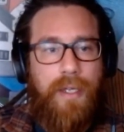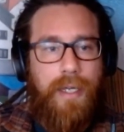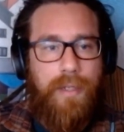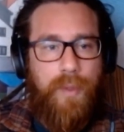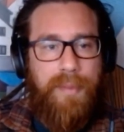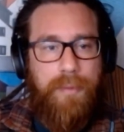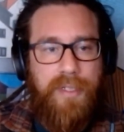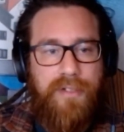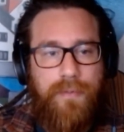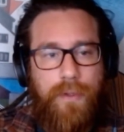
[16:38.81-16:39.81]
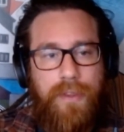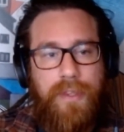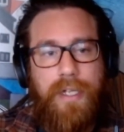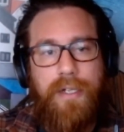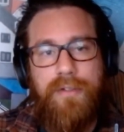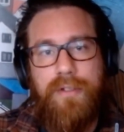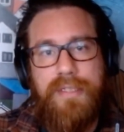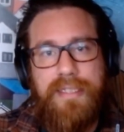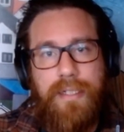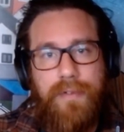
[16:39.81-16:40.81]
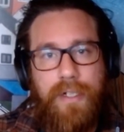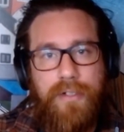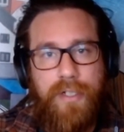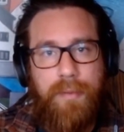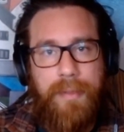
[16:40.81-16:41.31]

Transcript: and we publish 4,700